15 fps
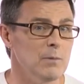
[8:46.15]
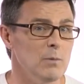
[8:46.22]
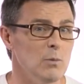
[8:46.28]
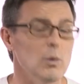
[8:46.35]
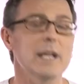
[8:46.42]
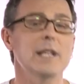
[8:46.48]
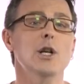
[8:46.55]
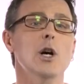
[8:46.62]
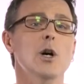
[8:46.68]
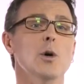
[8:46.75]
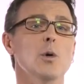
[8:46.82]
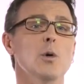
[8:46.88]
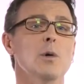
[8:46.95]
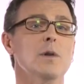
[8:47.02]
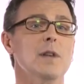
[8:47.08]
we know
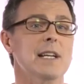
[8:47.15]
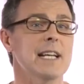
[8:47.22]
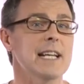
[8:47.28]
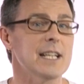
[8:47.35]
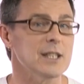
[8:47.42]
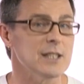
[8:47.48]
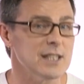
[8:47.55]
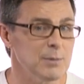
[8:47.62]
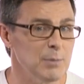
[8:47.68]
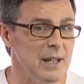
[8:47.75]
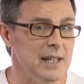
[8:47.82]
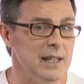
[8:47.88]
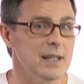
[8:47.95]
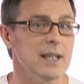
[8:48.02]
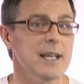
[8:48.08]
that he can
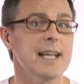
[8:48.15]
speak